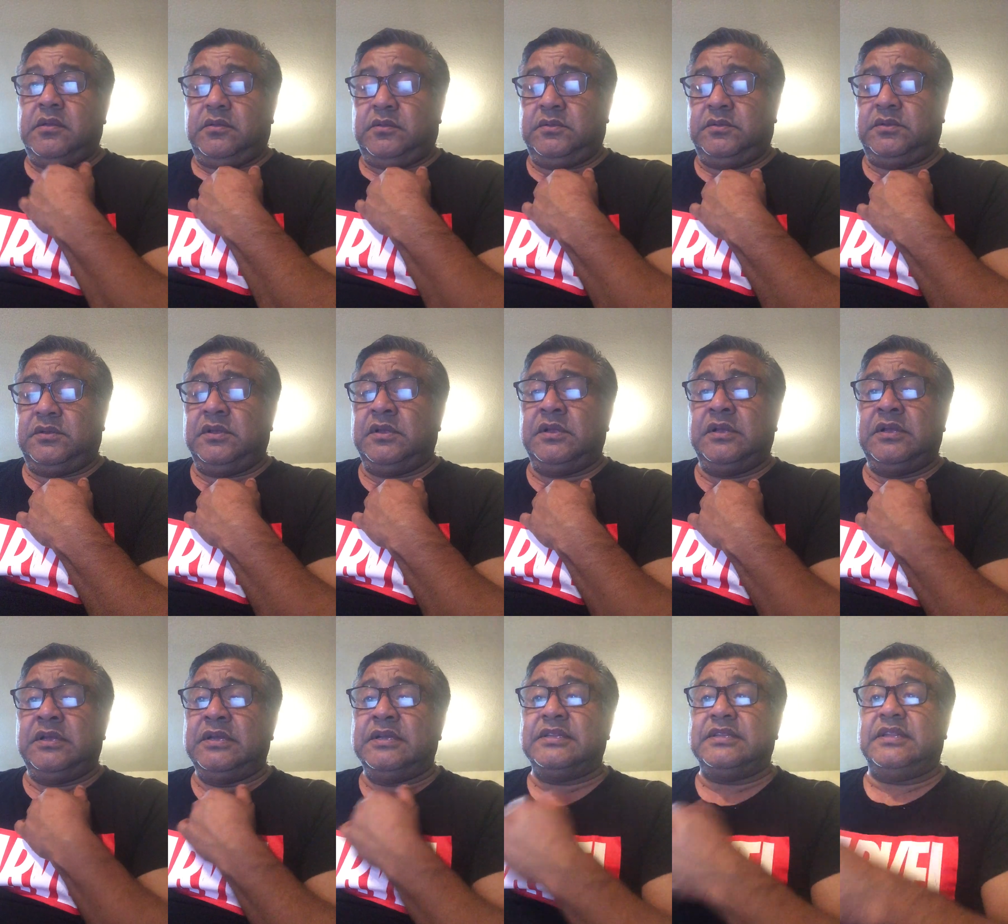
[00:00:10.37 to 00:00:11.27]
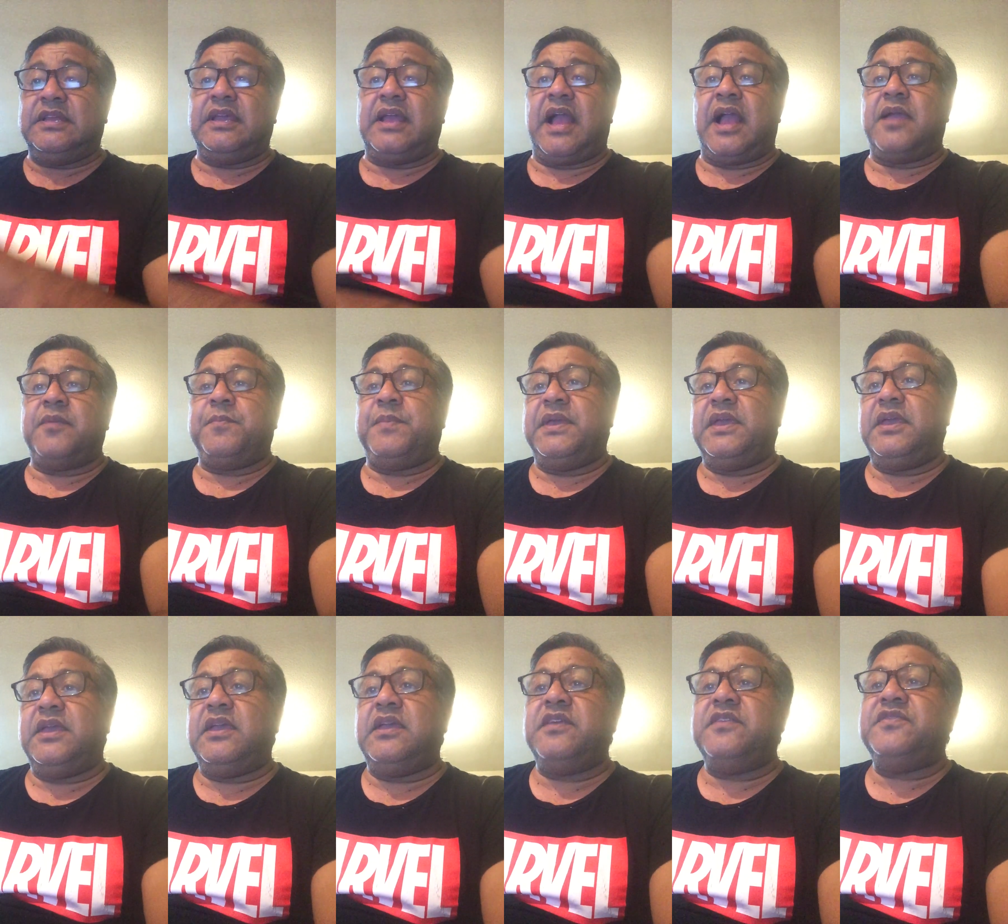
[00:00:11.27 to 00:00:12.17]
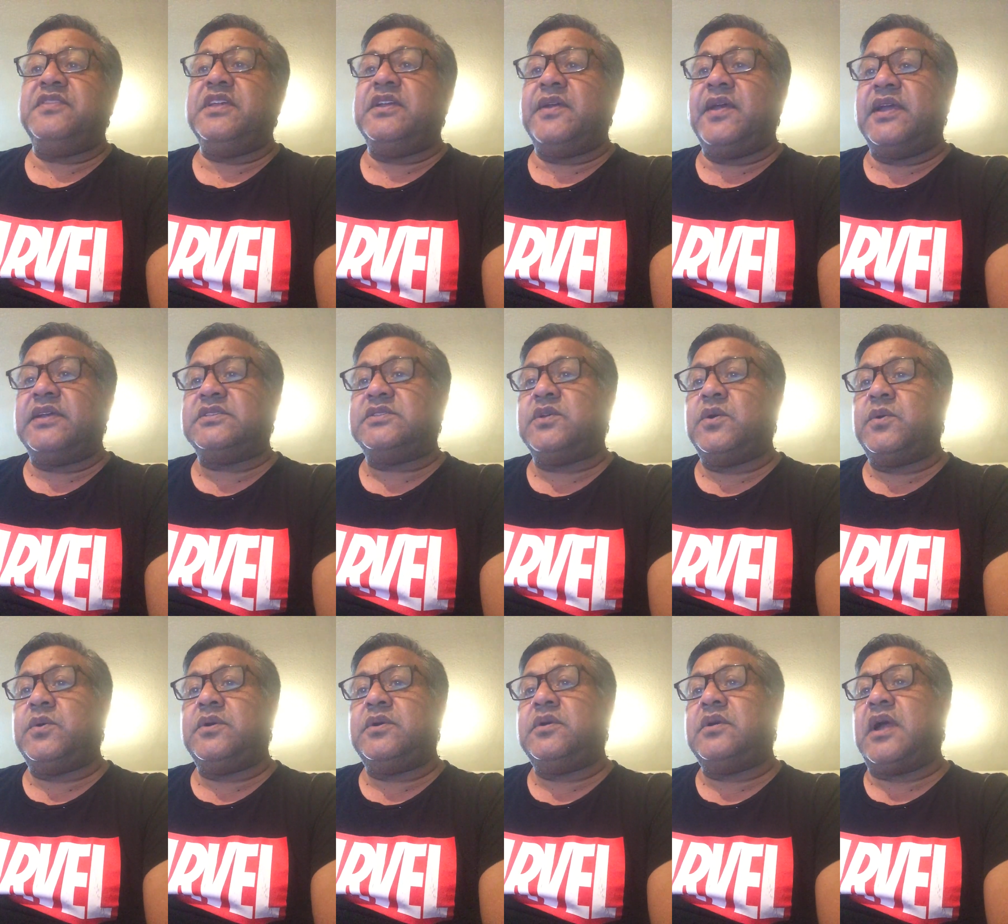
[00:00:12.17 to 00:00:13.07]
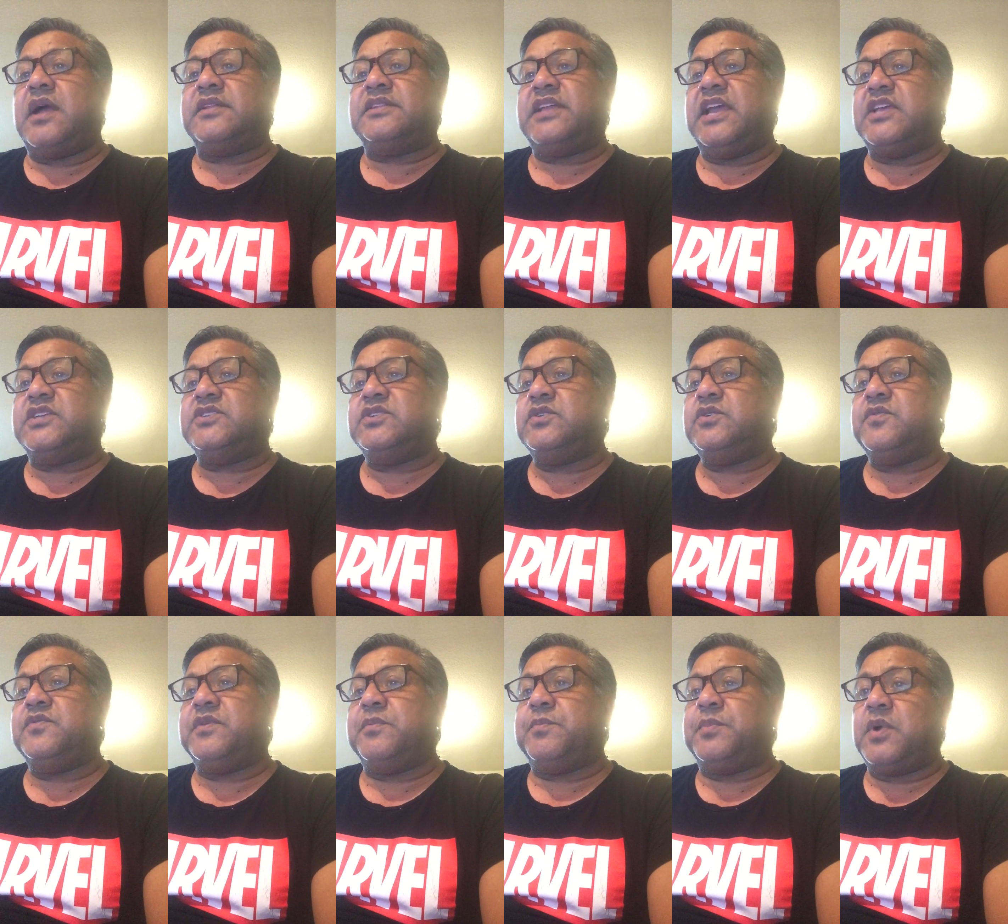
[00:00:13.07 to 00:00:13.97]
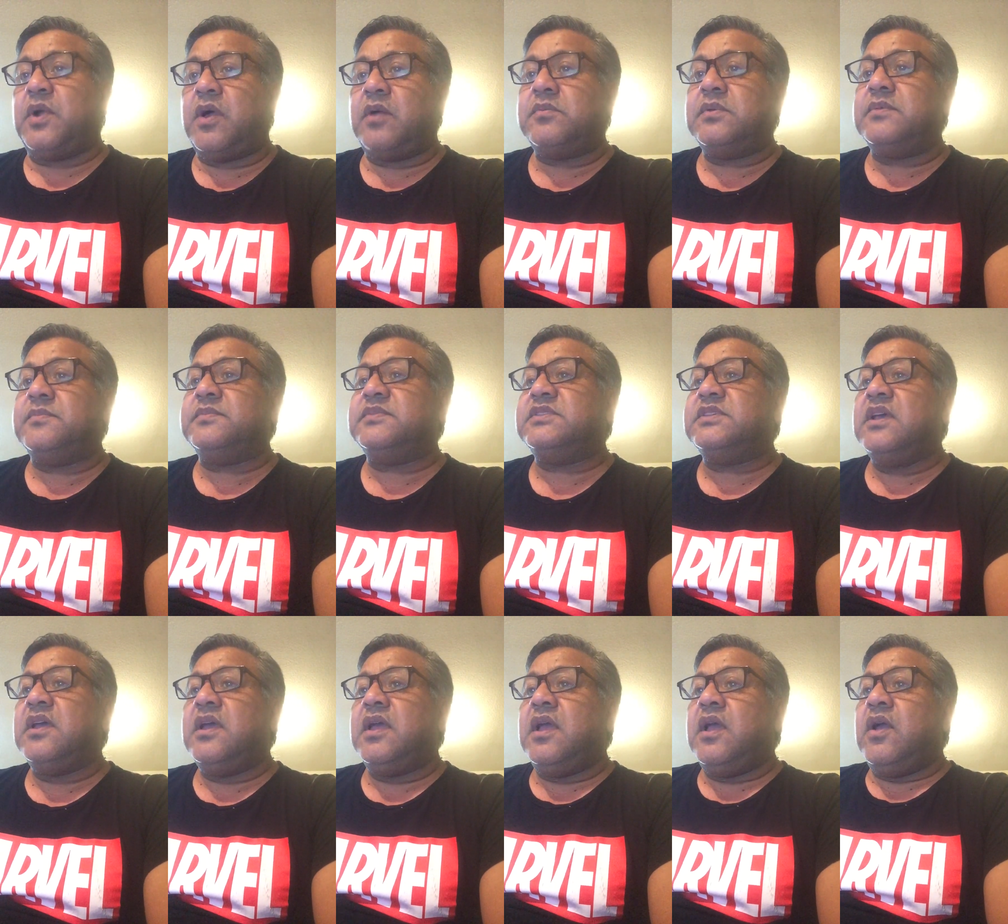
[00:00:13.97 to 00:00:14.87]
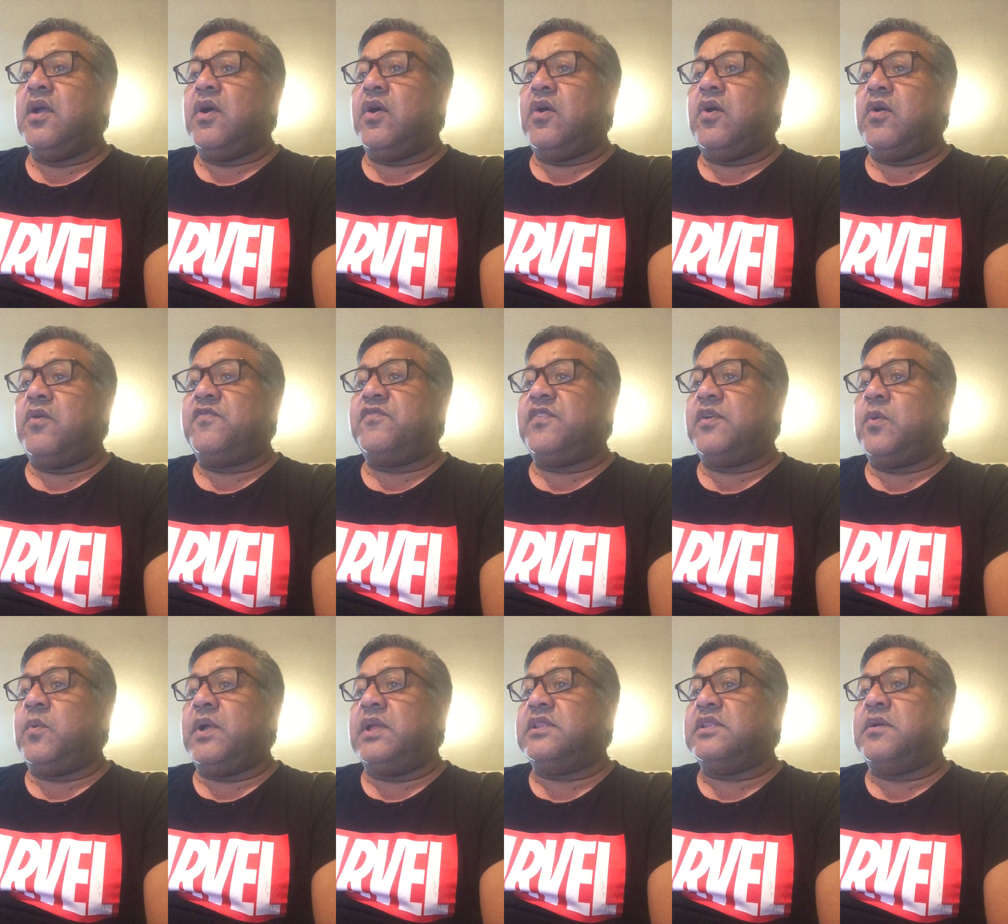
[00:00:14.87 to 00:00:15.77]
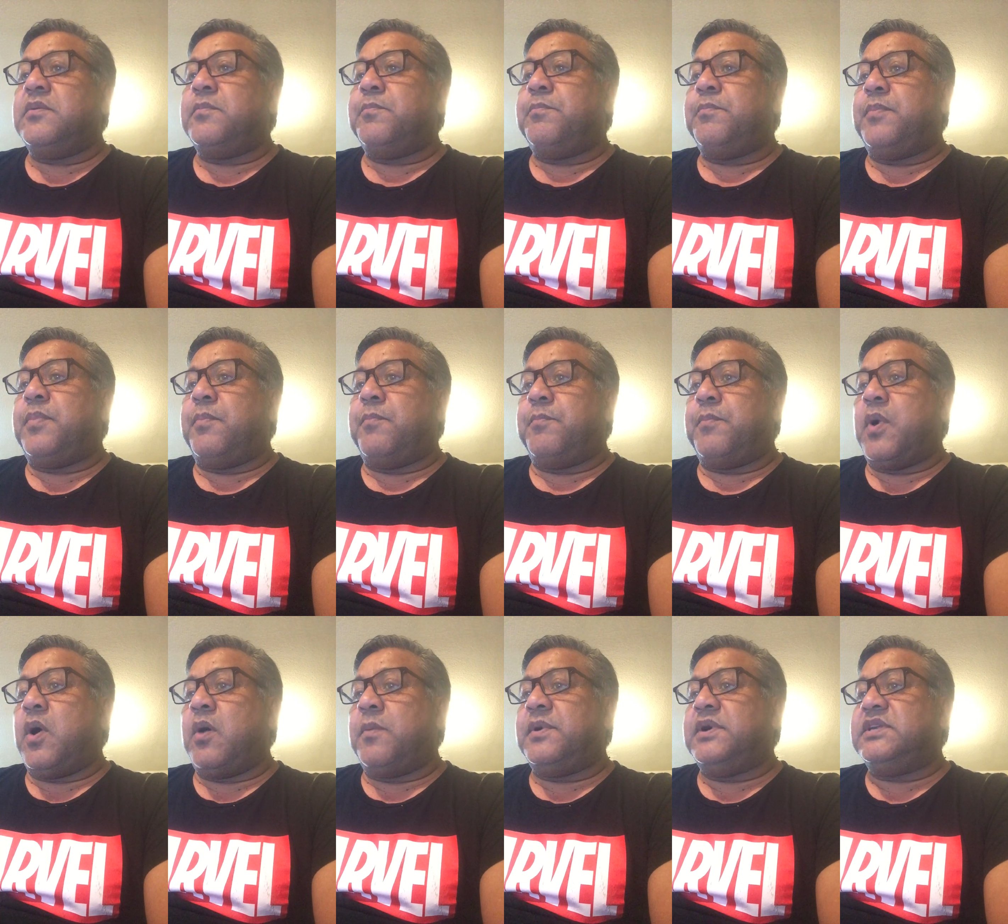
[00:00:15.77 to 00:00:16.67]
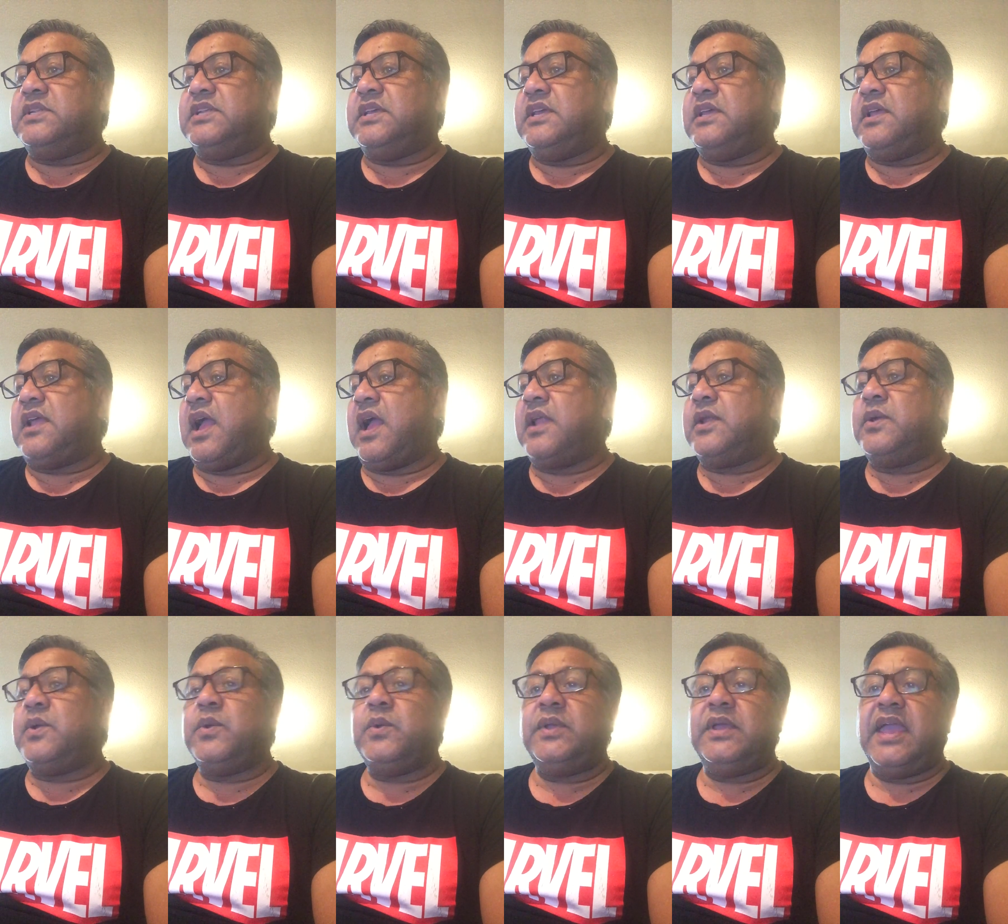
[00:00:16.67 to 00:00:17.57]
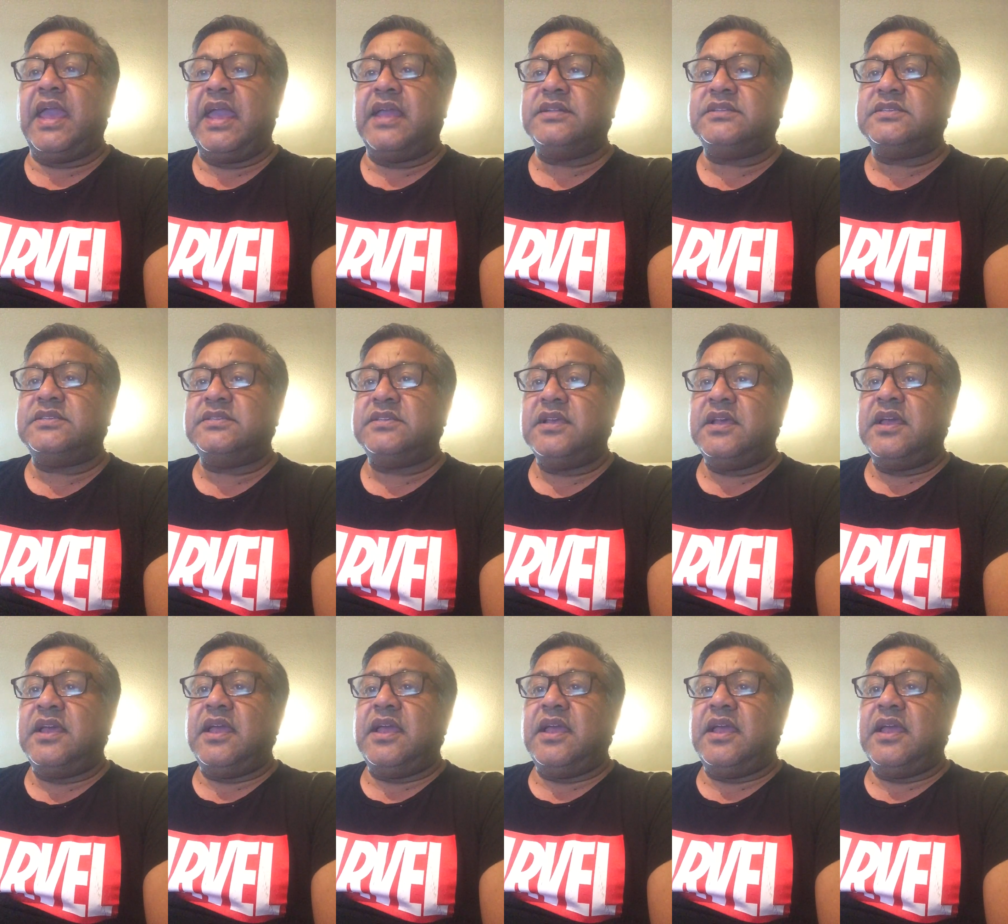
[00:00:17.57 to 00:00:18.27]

The IPE directs our attention of the problems of wilderness poverty and who gets